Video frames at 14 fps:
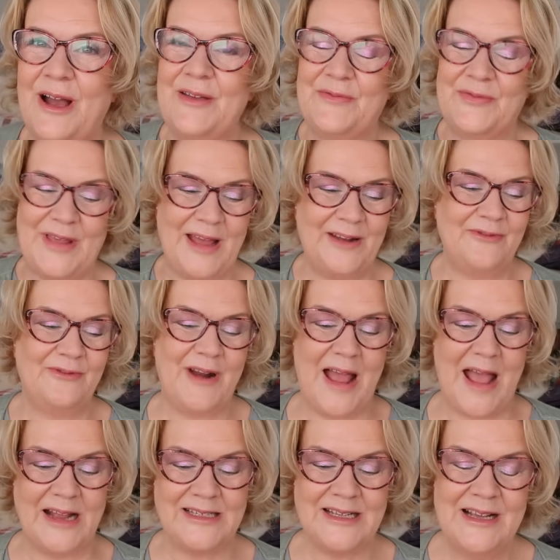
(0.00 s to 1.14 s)
I've then
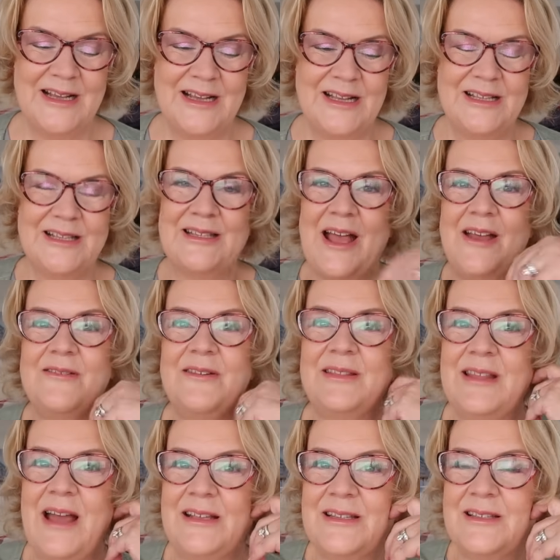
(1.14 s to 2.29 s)
read. So
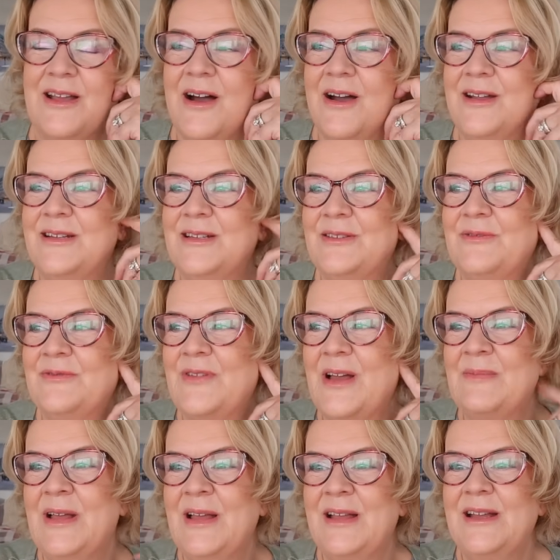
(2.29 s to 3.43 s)
that's kind
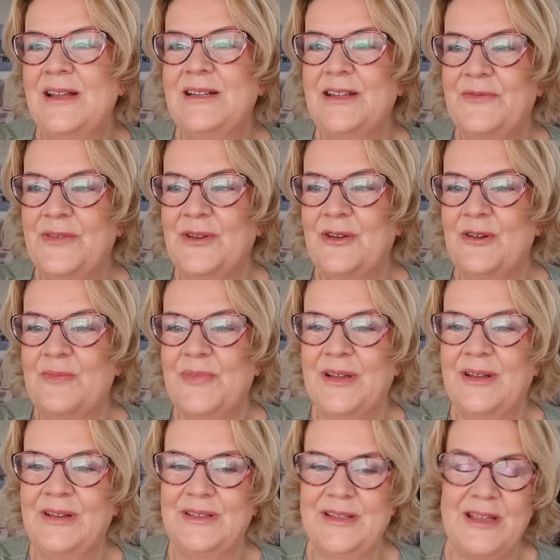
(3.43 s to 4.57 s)
of difficult
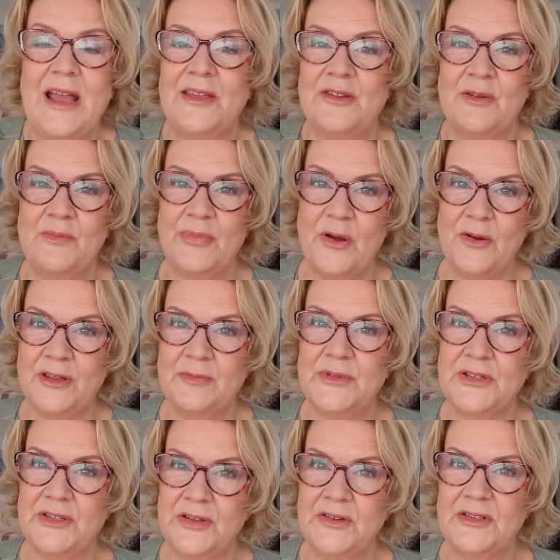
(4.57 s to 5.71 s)
because, yeah, you can block them
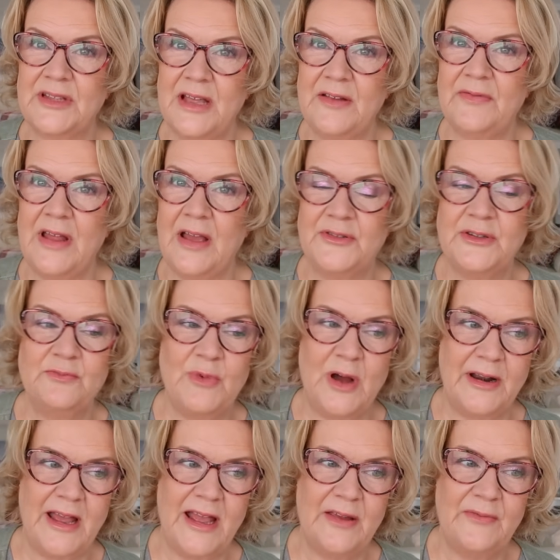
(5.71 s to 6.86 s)
as soon as they've left
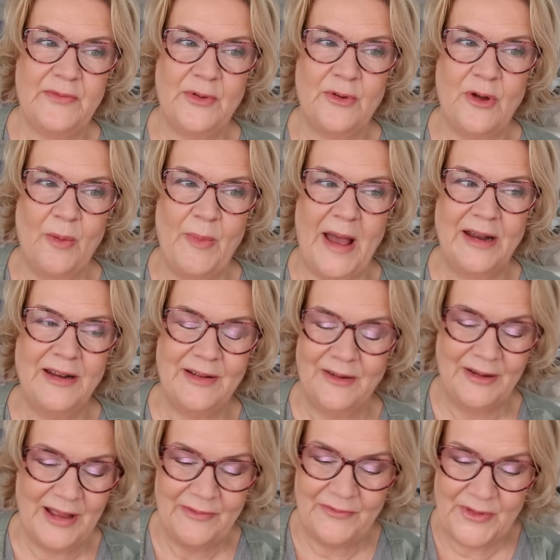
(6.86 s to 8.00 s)
one hateful comment,
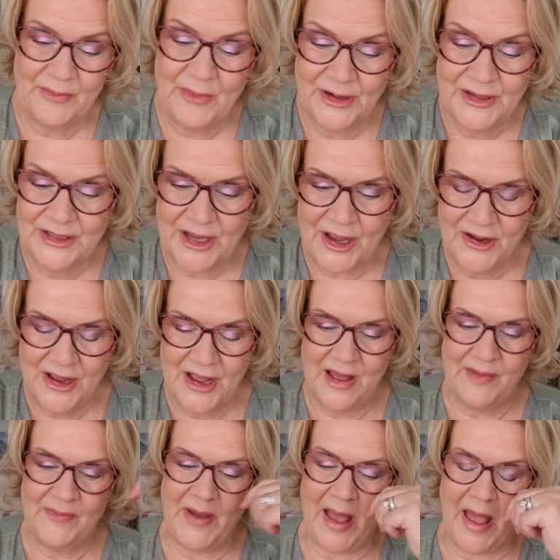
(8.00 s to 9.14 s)
or if you want to,
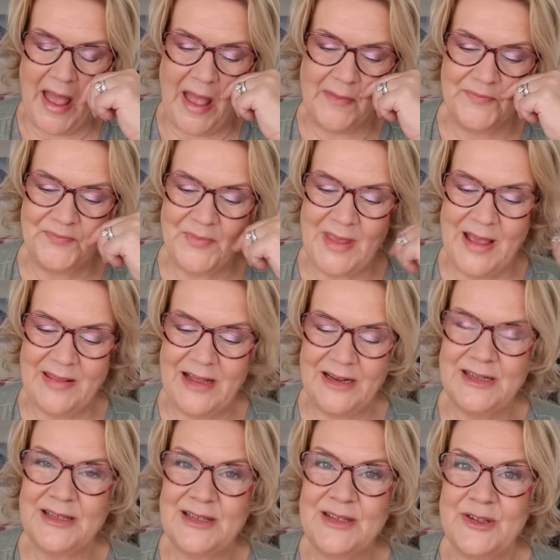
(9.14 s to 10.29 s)
but yeah, that
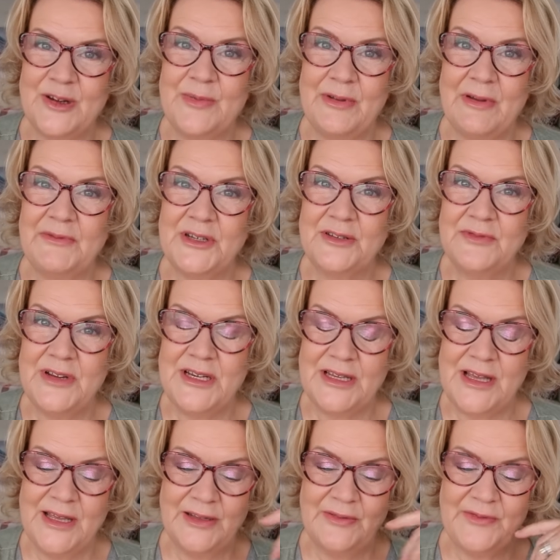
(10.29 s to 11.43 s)
doesn't stop you having to read
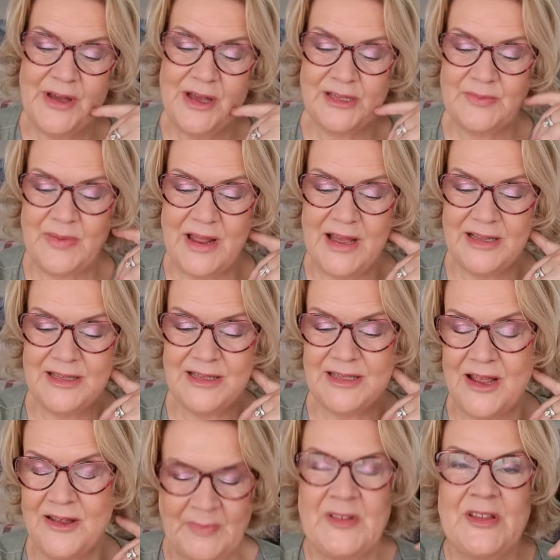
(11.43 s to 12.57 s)
it in the first place.
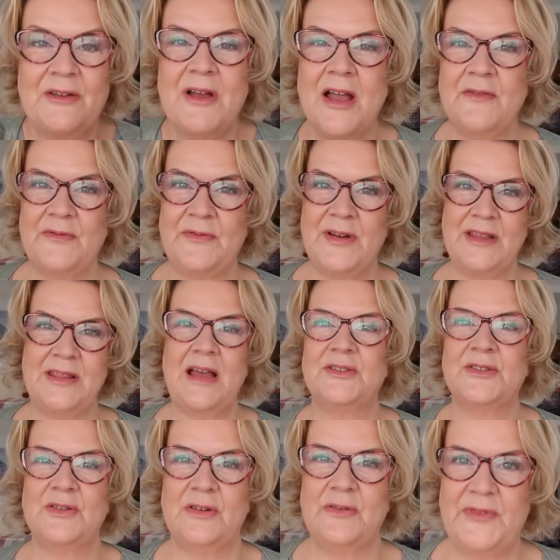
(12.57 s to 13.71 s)
So hopefully that
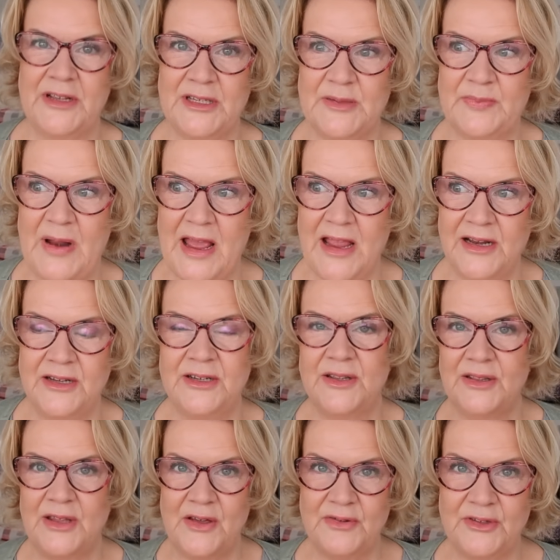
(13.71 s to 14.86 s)
sort of explained
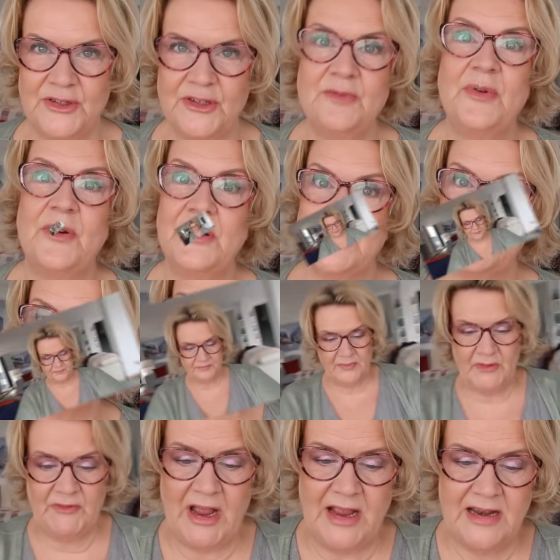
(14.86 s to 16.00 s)
those two points that
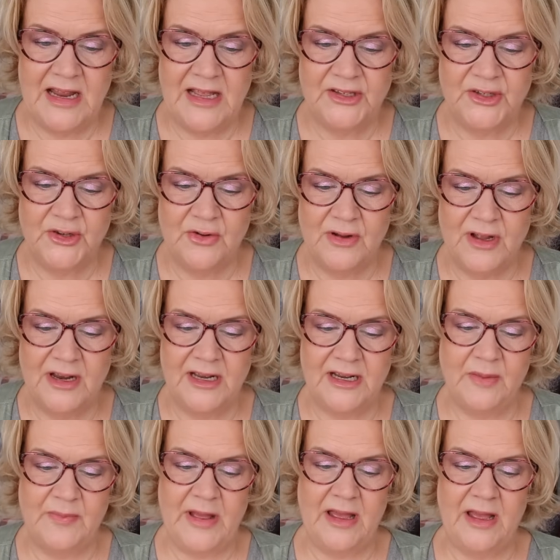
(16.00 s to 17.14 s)
I... Right, let's talk a
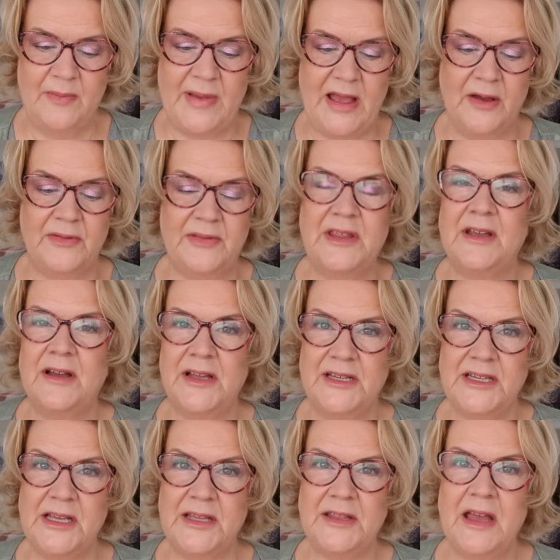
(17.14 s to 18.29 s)
little bit about the
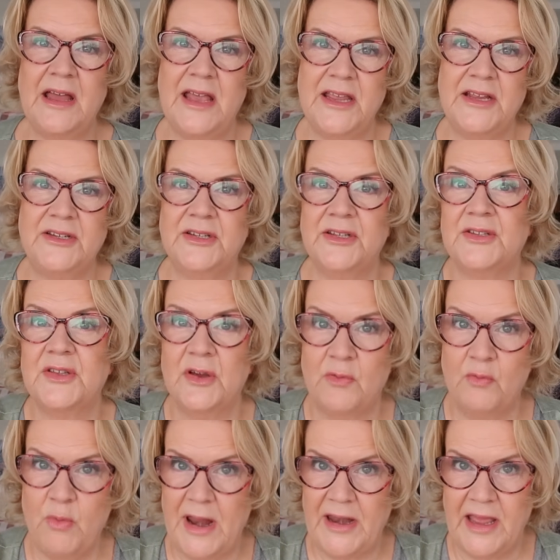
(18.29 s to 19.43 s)
idea that haters are
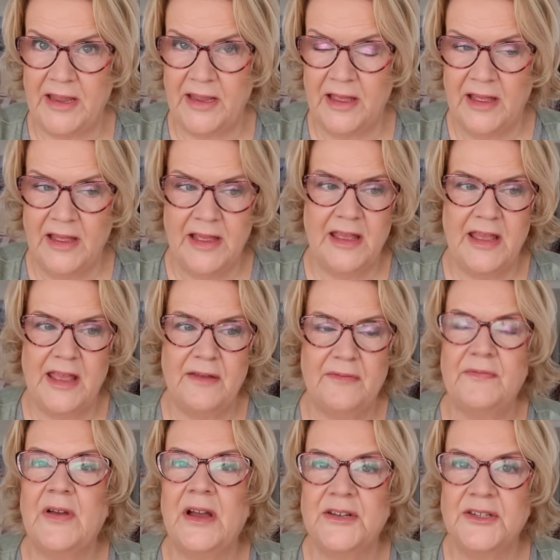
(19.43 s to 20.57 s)
winning
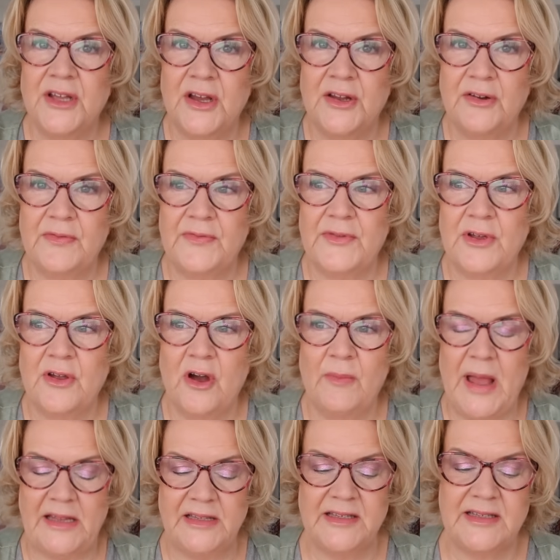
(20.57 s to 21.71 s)
if I turn off the
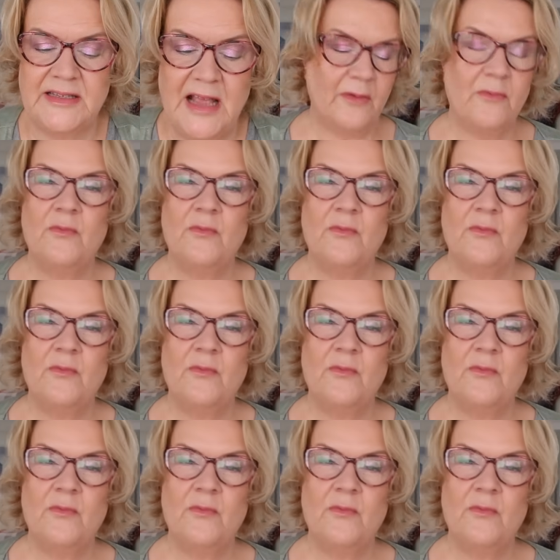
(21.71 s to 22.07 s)
comments.